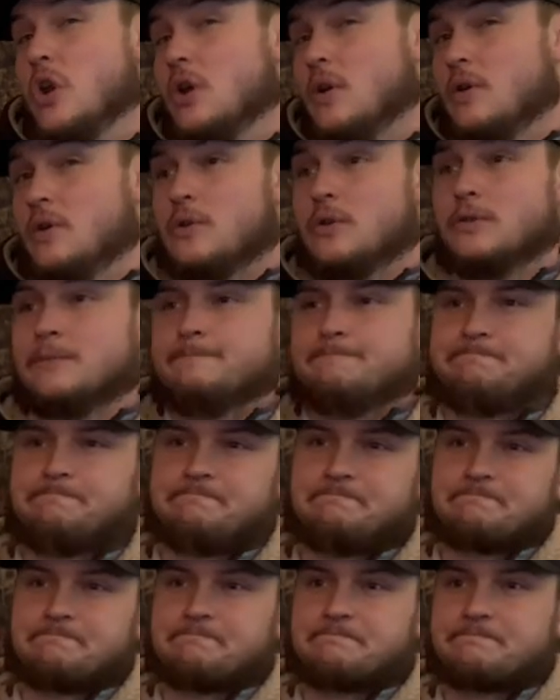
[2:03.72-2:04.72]
know
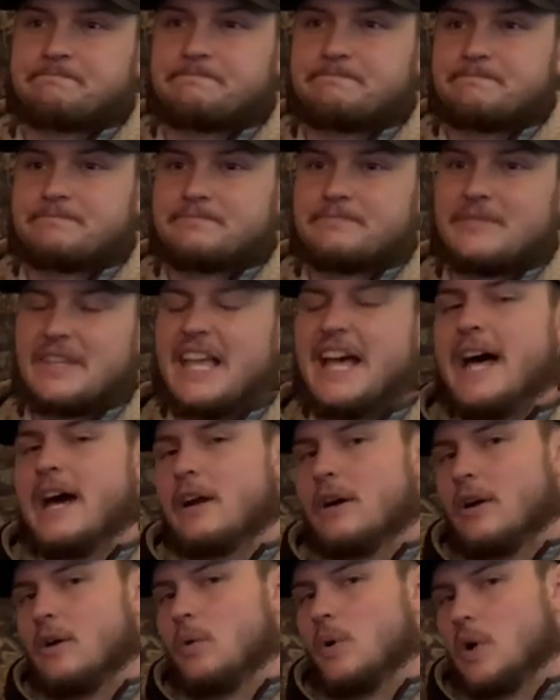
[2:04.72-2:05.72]
I don't know